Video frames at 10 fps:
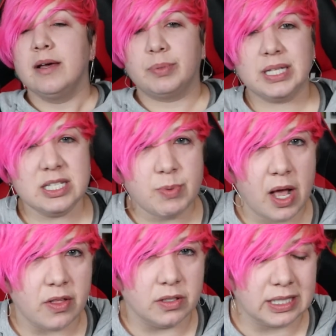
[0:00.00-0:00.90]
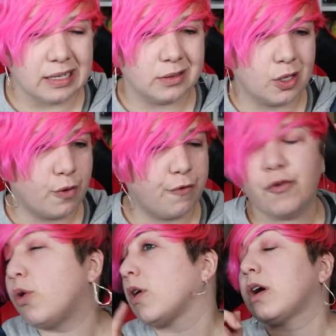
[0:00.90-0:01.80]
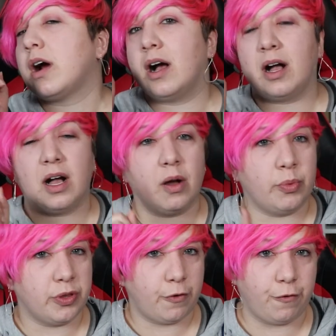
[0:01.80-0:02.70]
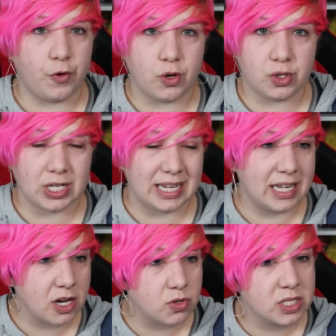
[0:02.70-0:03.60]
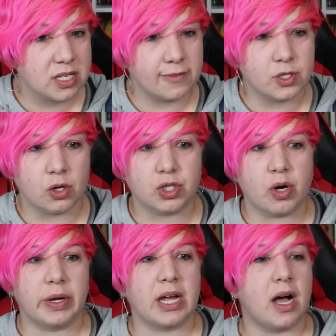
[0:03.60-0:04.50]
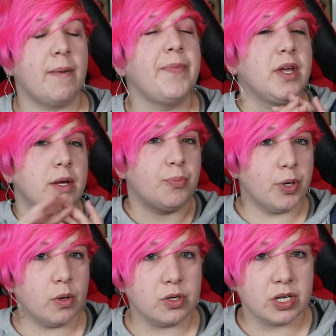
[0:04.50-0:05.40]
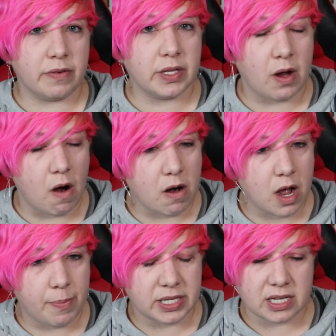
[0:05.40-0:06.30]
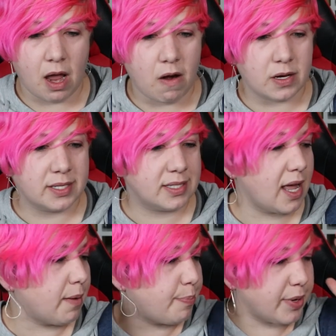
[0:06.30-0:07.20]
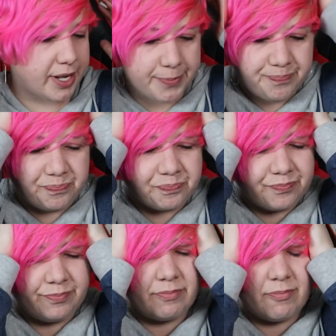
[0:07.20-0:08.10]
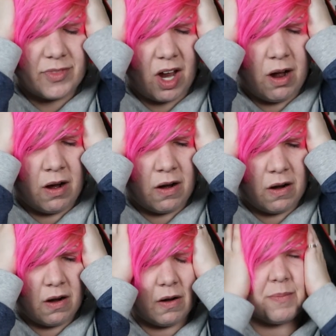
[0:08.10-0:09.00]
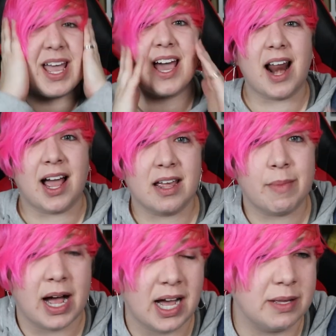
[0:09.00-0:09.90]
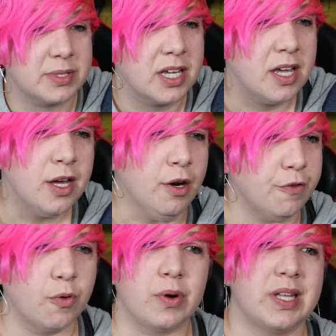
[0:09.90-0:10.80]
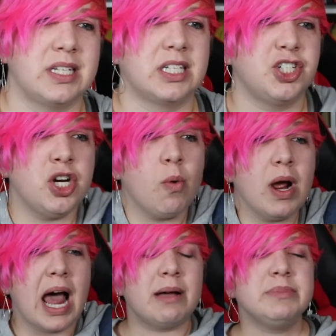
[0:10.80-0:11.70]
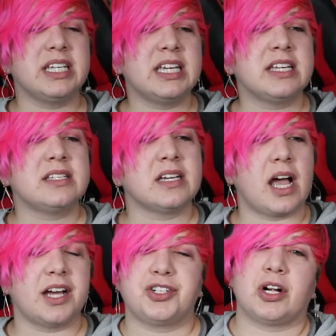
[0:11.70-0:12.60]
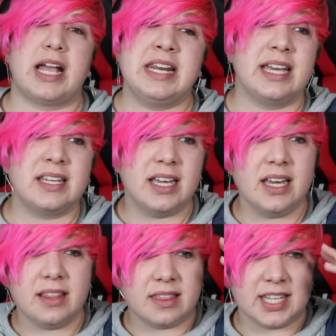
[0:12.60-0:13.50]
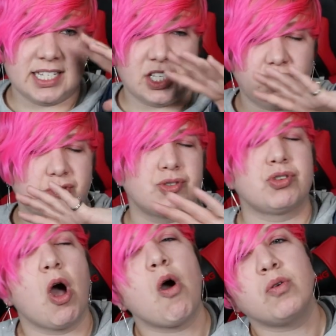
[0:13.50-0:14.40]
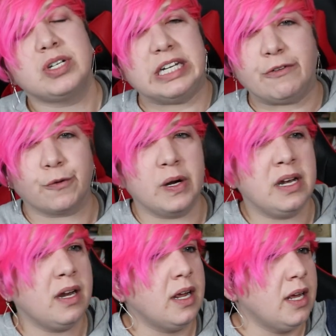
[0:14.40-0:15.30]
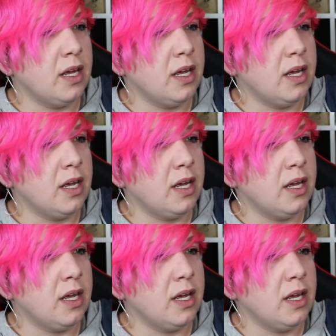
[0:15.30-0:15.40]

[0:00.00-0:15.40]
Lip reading: Please be on the lookout, though, for when the first like gears and stuff start showing up. Pre-orders and everything are up, as I already said, but oh man, I am hyped for this. Because you know what? I'm digging Zenkaiser, and I get this is so different.